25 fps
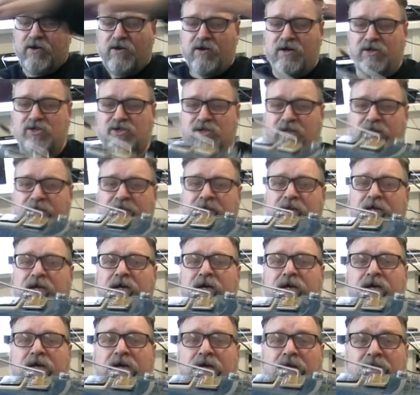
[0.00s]
nicely,
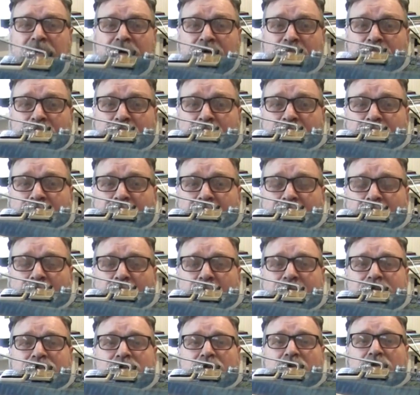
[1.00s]
perfectly
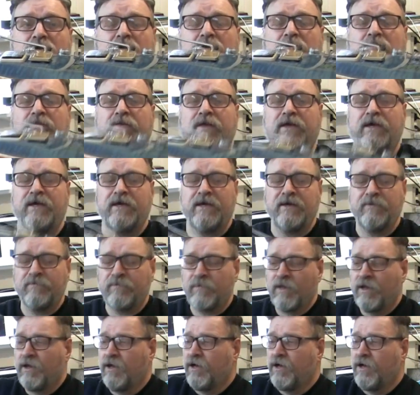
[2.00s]
horizontal there.